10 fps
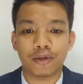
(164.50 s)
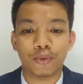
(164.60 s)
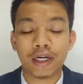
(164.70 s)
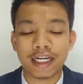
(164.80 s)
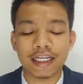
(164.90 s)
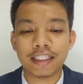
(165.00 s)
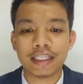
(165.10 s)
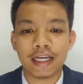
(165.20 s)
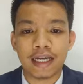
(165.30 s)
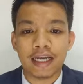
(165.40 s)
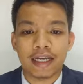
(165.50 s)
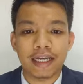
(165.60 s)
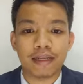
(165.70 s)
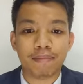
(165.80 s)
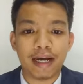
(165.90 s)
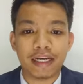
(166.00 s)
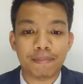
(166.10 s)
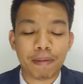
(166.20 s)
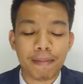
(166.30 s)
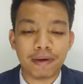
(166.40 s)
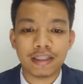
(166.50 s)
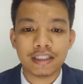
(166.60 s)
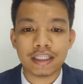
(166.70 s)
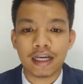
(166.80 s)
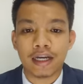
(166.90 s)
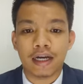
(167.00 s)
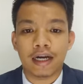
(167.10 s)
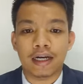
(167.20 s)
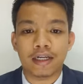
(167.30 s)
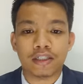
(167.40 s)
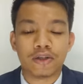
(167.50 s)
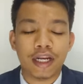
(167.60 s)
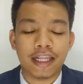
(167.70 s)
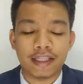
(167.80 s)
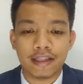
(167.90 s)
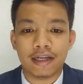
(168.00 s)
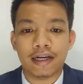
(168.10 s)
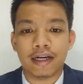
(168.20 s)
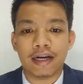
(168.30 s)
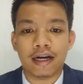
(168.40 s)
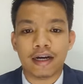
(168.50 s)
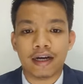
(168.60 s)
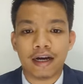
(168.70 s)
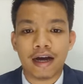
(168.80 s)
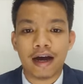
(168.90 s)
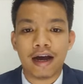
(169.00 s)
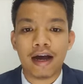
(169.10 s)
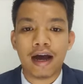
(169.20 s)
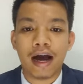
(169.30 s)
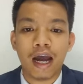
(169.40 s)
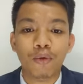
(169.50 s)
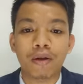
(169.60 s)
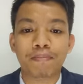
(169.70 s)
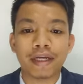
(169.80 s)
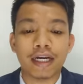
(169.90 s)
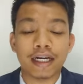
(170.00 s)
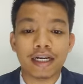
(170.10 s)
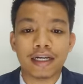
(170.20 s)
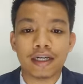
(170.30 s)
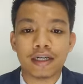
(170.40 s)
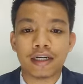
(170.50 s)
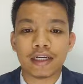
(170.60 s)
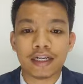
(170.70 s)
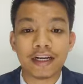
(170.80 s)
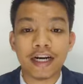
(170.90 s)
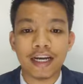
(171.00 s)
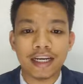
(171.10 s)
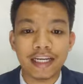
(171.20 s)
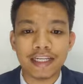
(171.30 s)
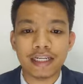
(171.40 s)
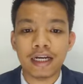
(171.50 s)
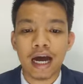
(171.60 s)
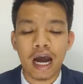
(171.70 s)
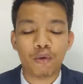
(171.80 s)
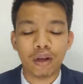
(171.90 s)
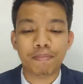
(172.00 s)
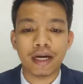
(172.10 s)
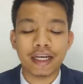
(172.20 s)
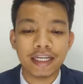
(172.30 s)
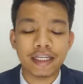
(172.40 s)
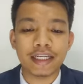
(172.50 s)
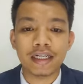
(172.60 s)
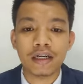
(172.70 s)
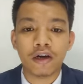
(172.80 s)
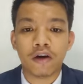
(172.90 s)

workers in my departments, so that I will be a great leader. I will be a leader